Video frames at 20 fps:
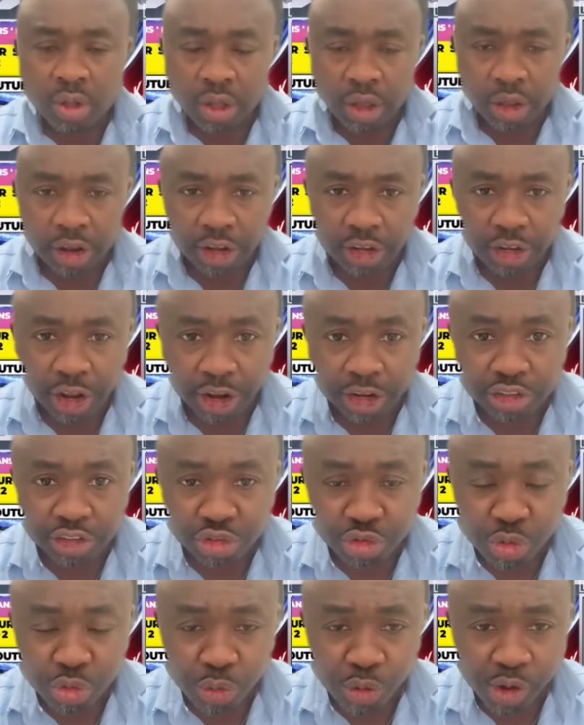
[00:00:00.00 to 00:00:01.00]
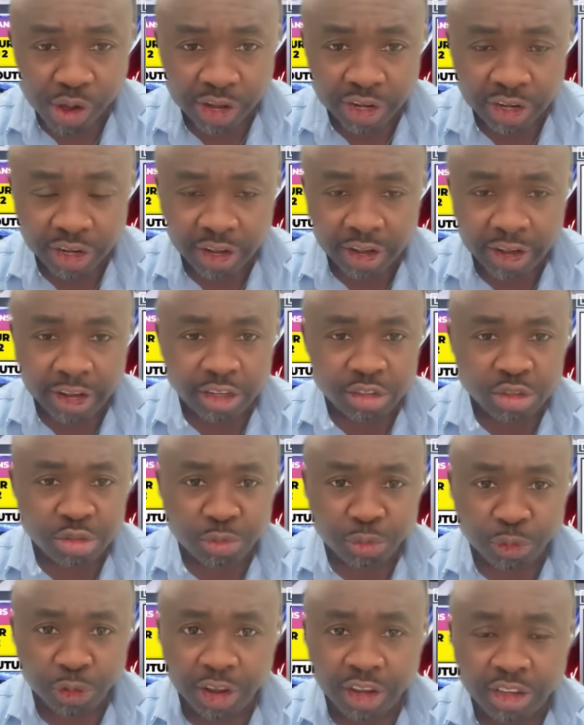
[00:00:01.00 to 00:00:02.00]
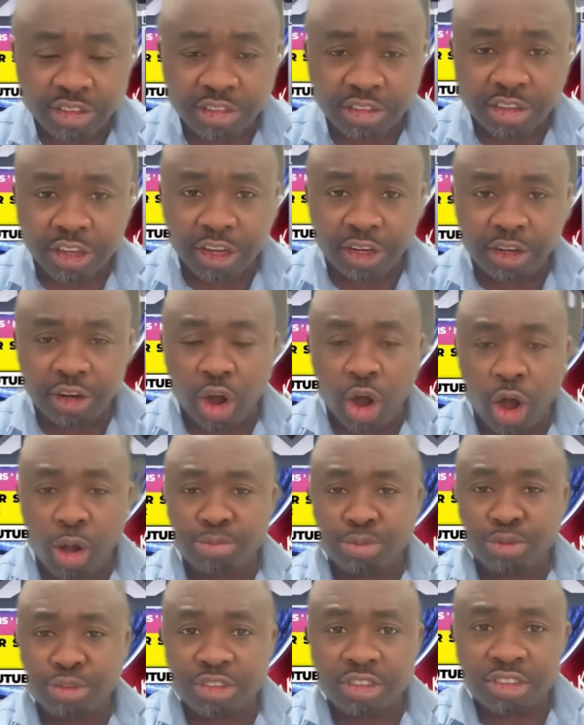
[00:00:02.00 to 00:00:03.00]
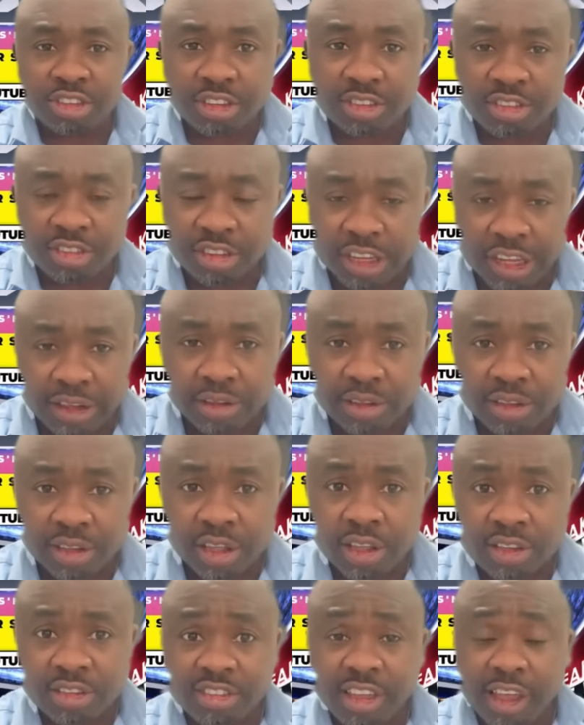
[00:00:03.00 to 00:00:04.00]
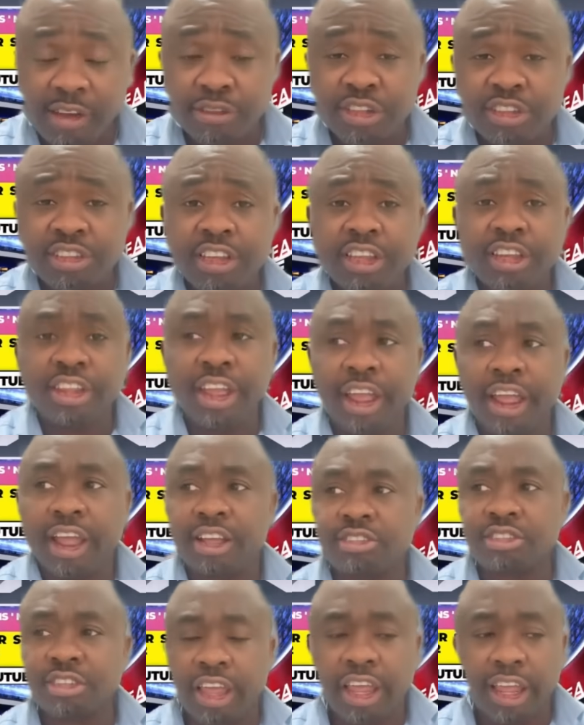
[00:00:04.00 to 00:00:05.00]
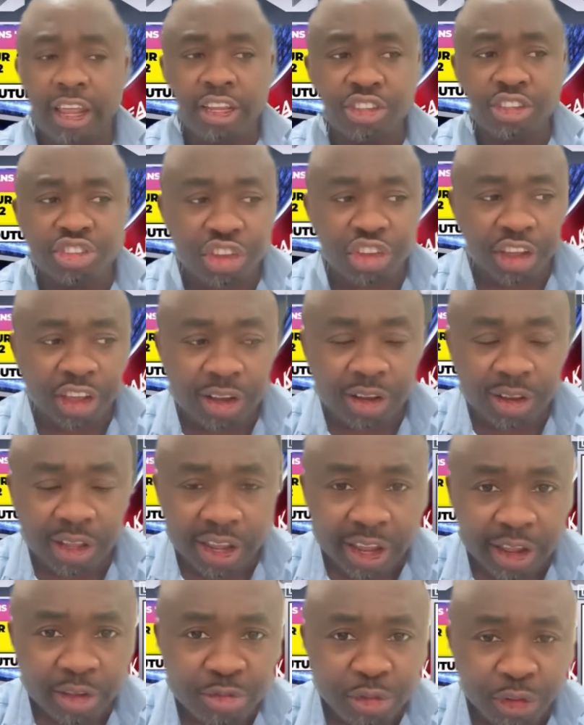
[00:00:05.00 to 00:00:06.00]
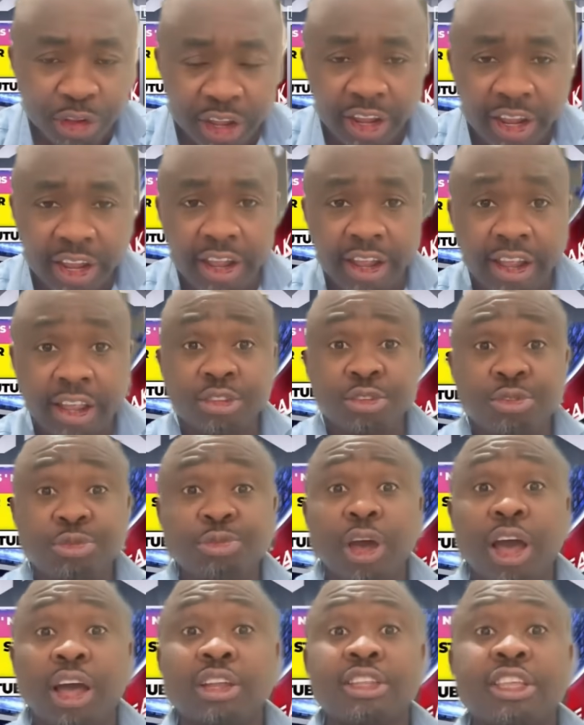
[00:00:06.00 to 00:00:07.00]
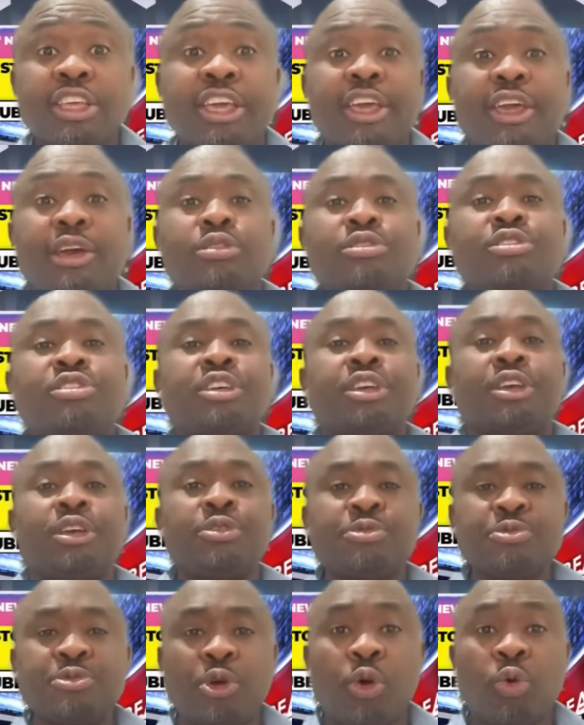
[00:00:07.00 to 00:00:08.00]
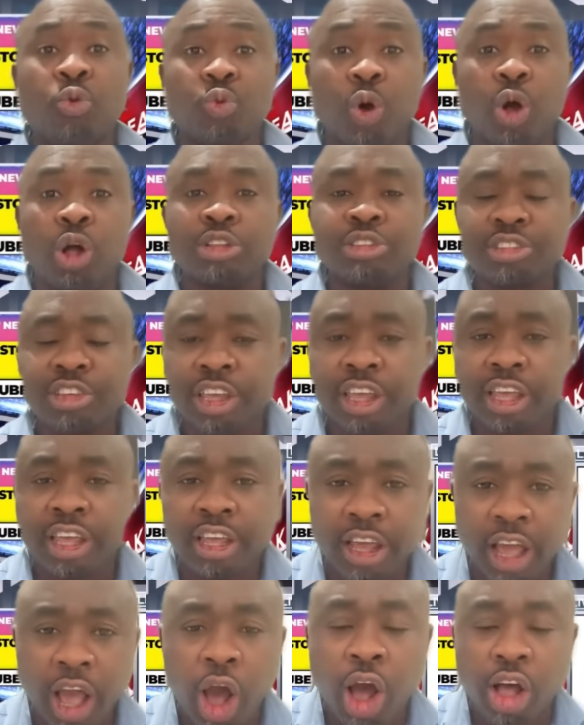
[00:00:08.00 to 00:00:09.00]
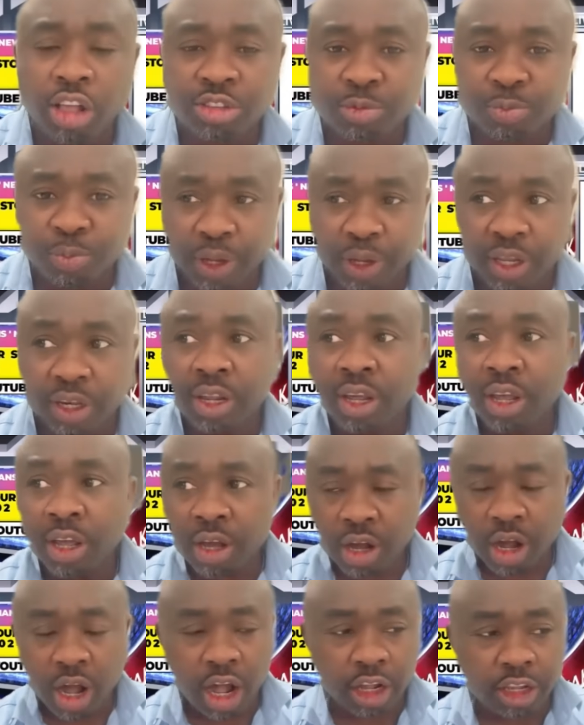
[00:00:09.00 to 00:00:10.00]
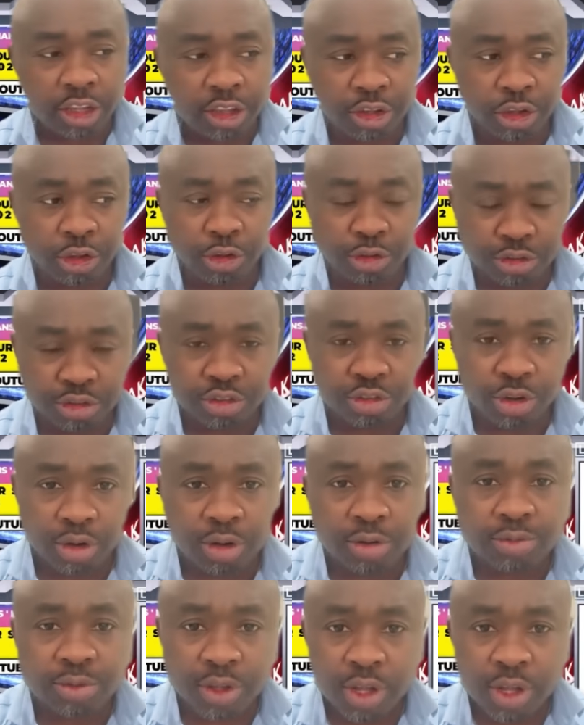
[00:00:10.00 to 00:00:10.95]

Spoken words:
A Nigerian is facing up to 17 years in jail if he is found guilty for what he has been accused of.